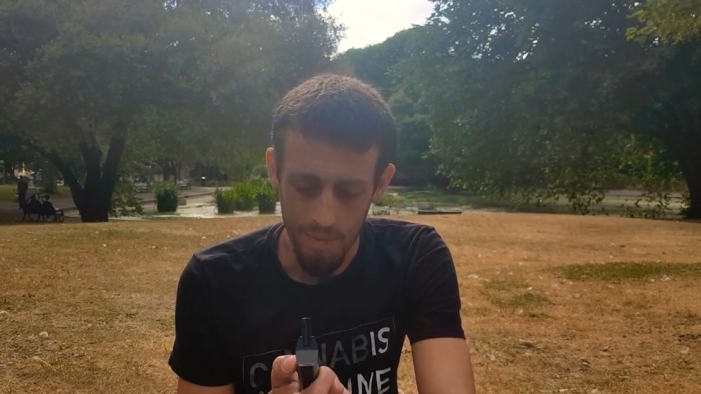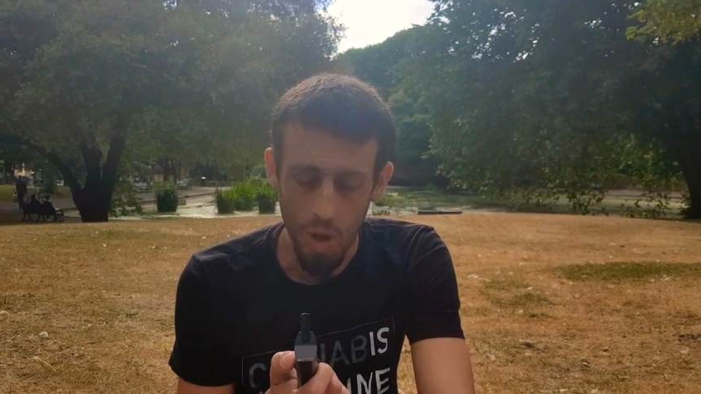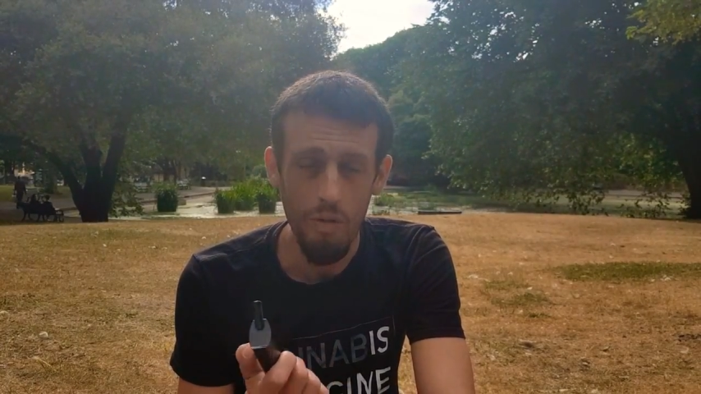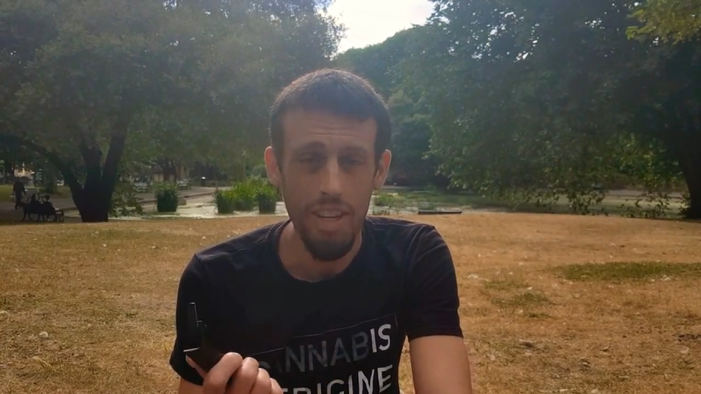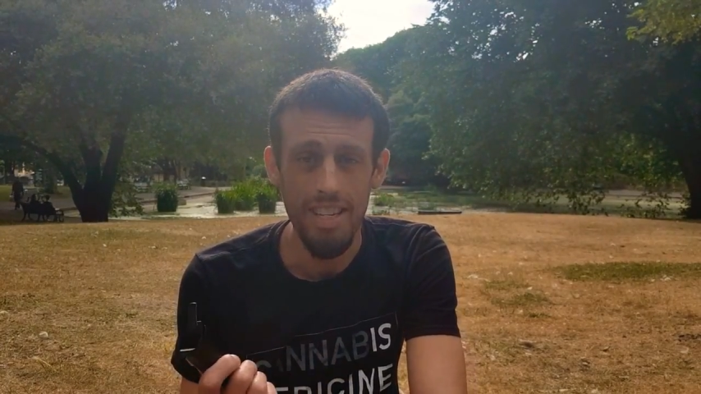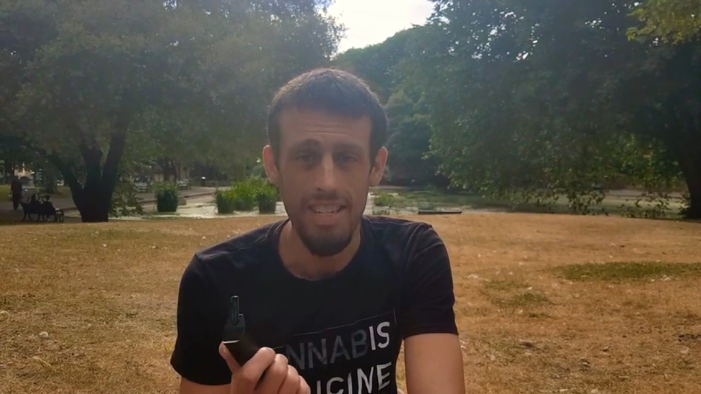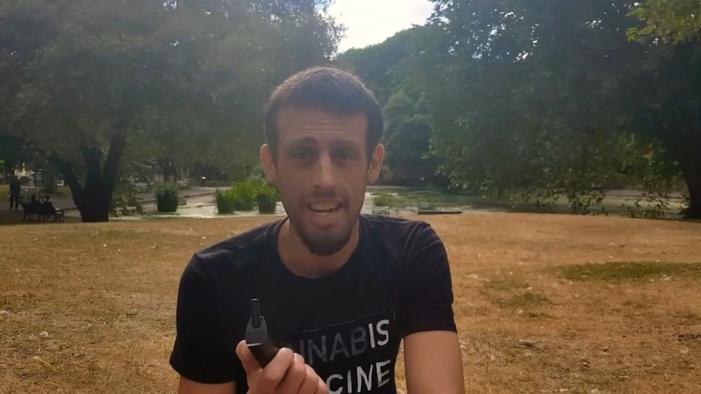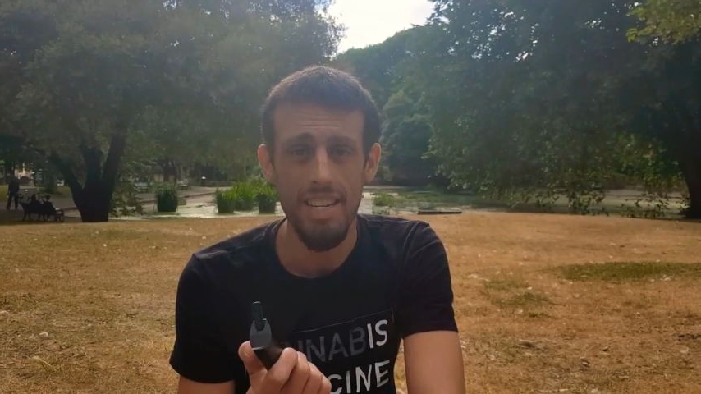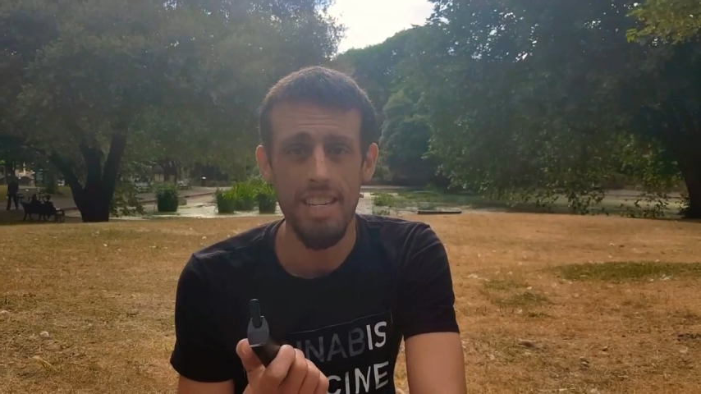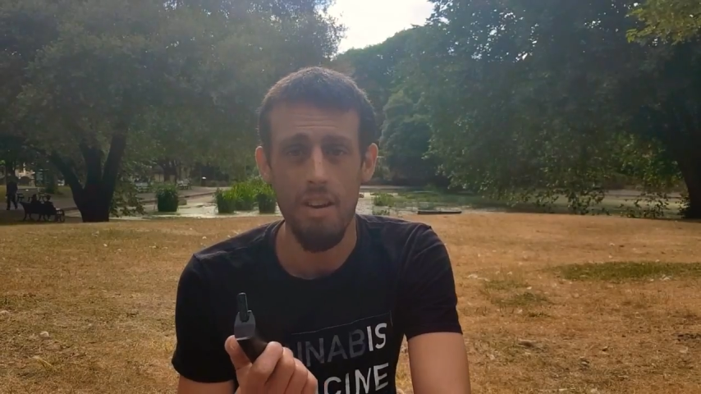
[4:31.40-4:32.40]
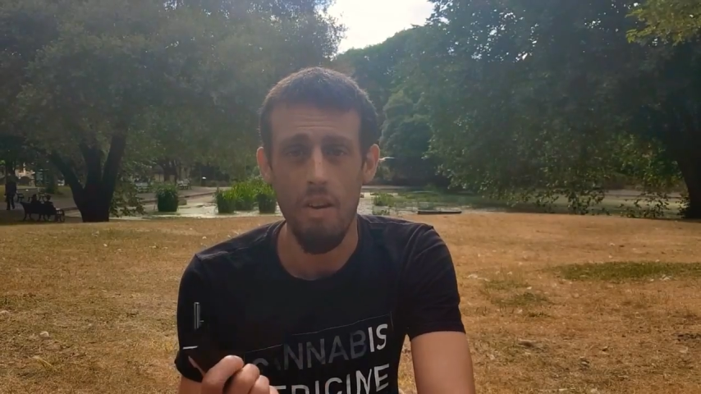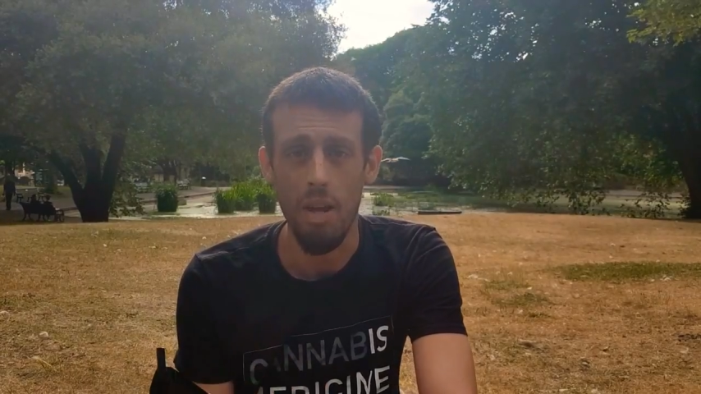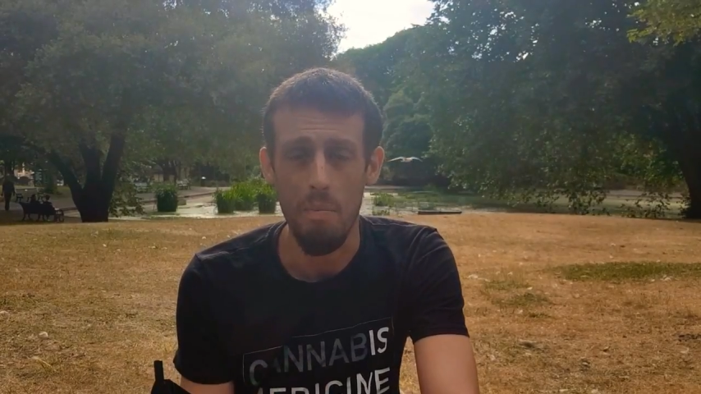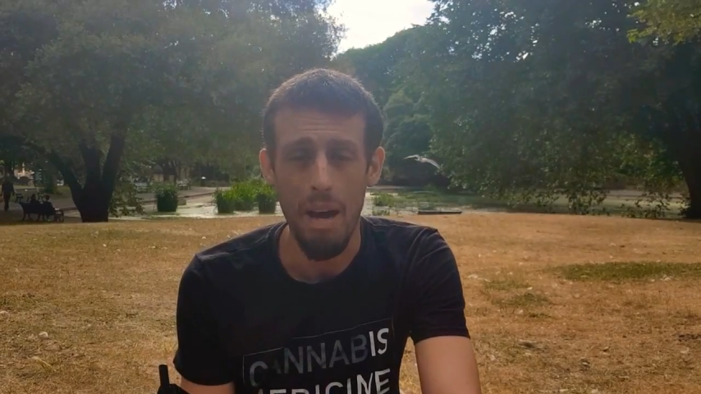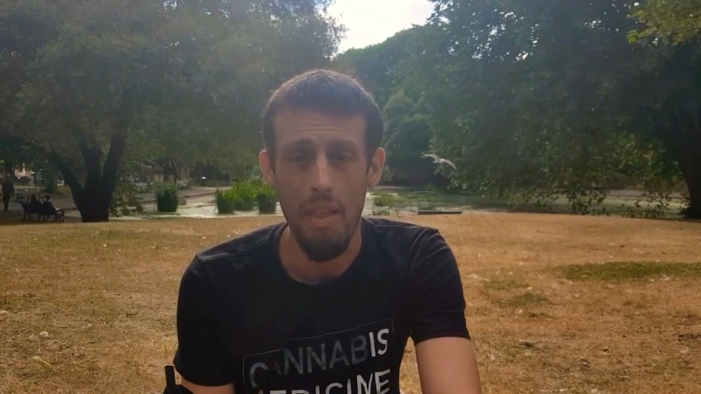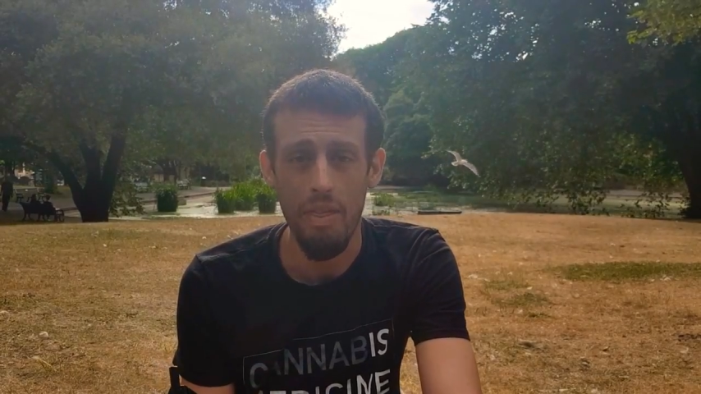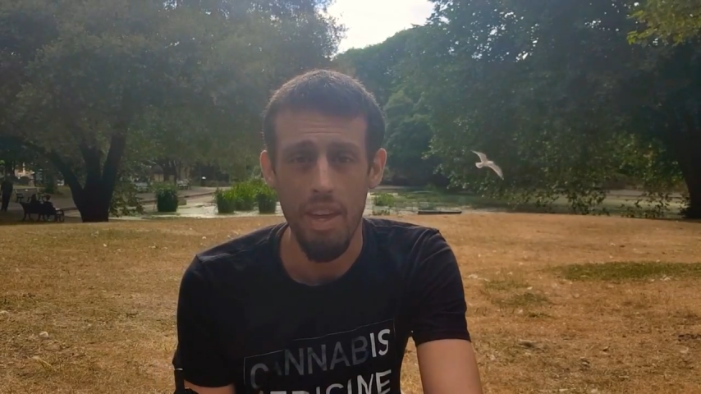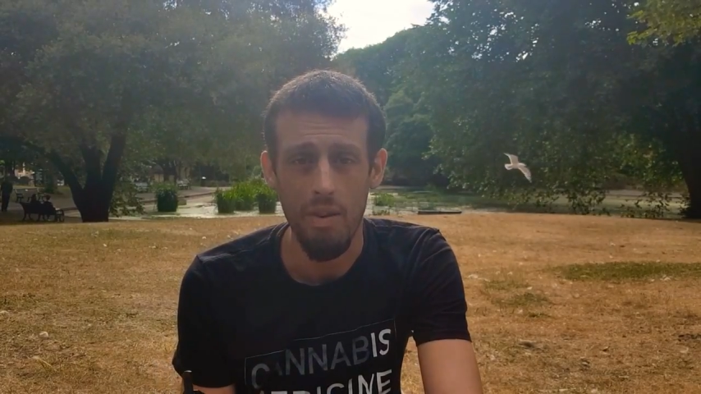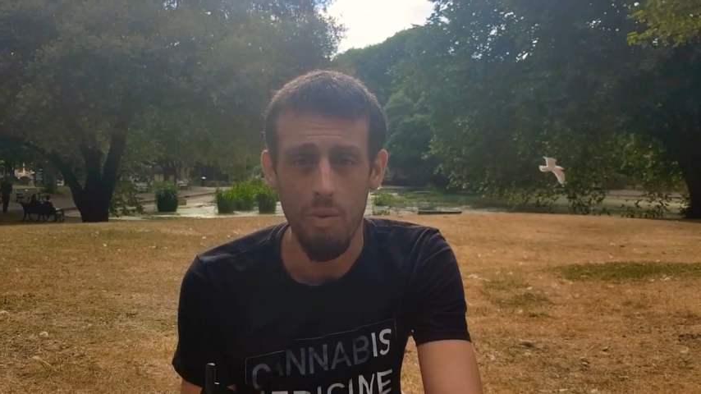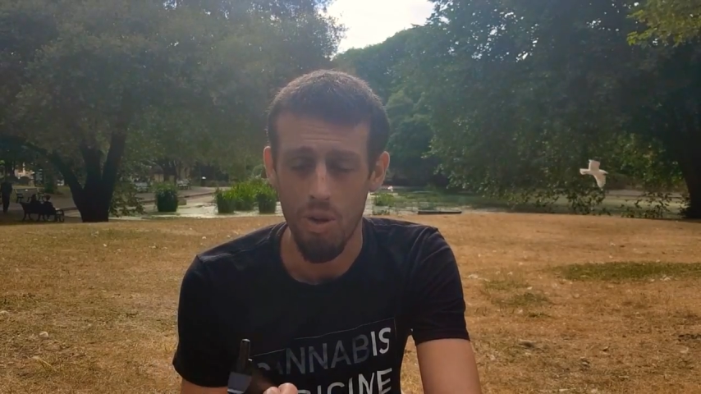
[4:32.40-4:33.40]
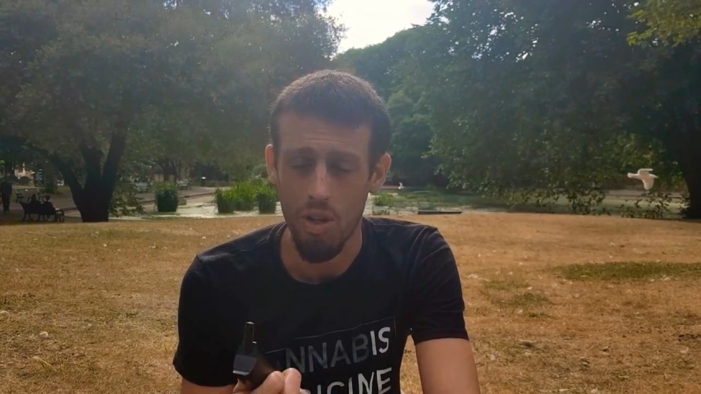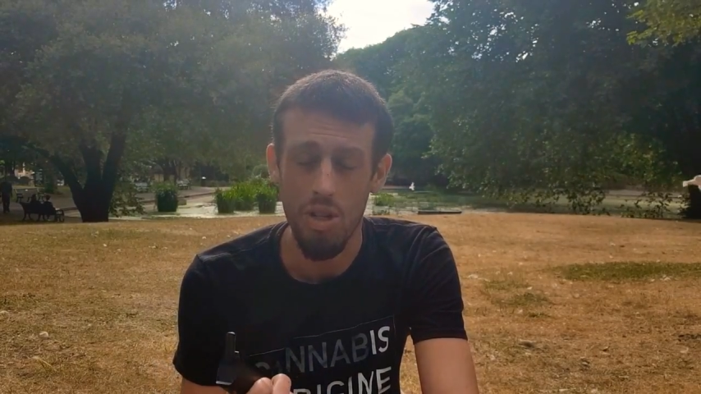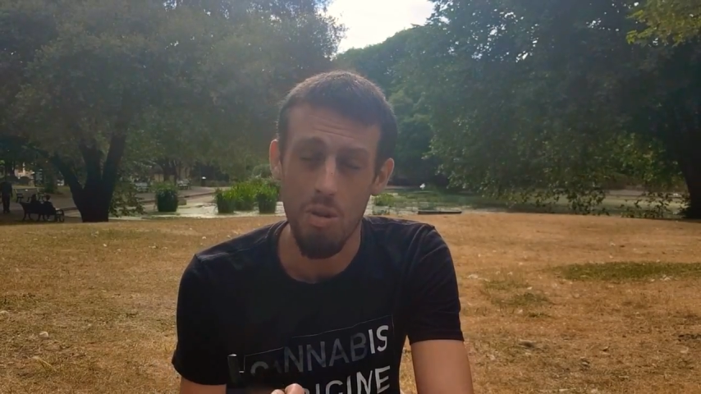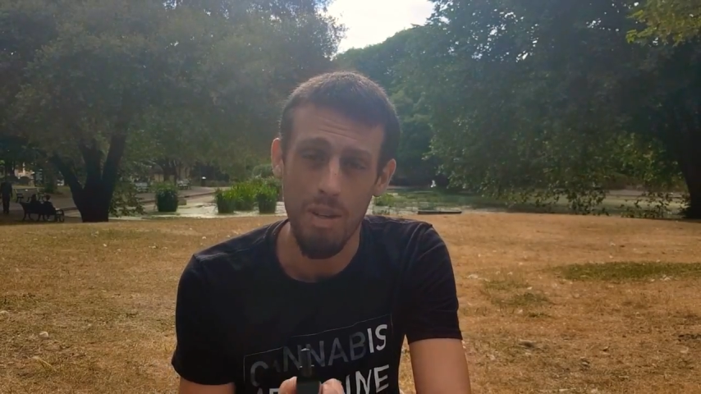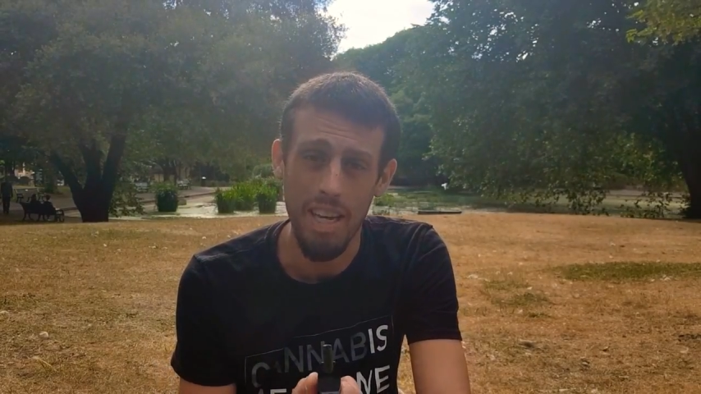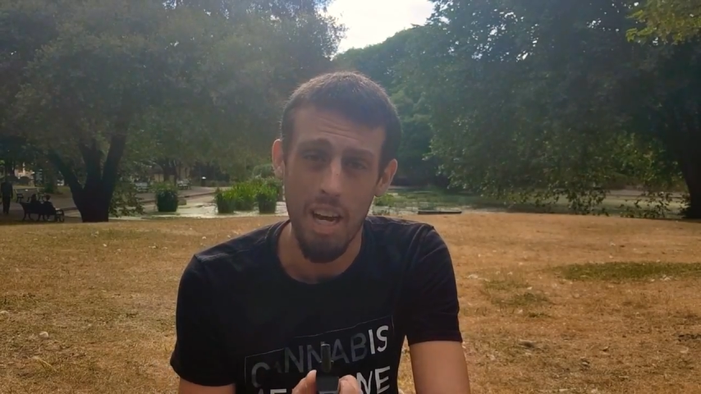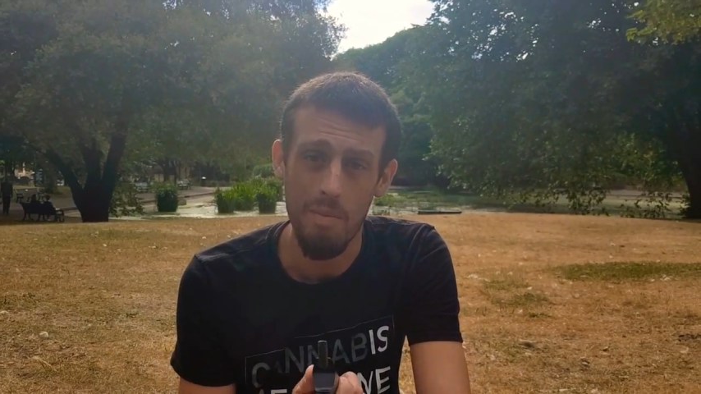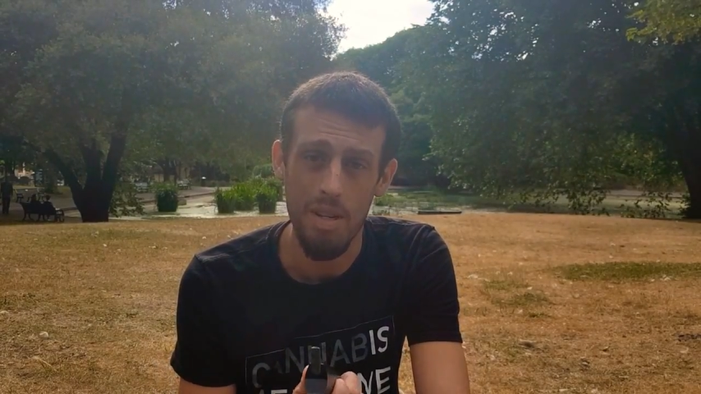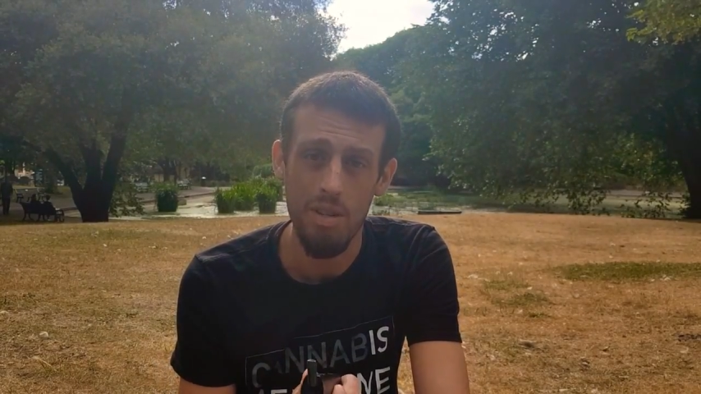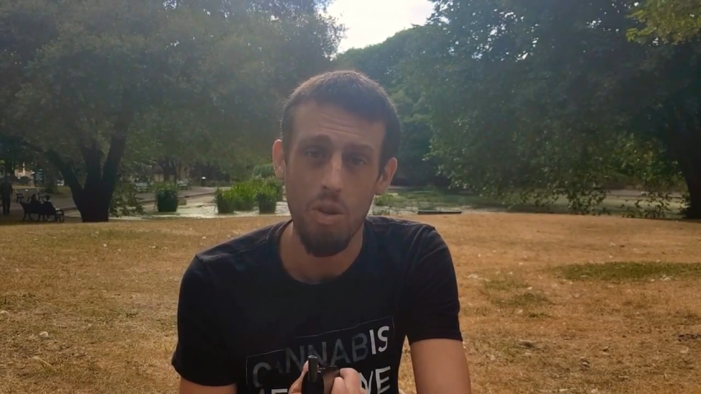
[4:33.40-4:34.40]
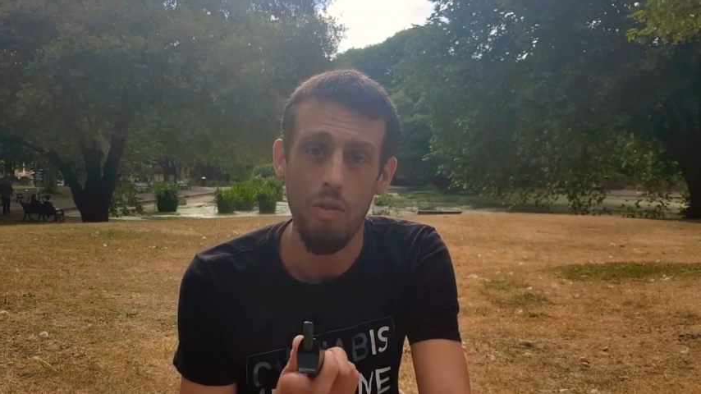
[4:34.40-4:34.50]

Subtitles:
Coughing isn't necessarily a bad thing when you're consuming cannabis.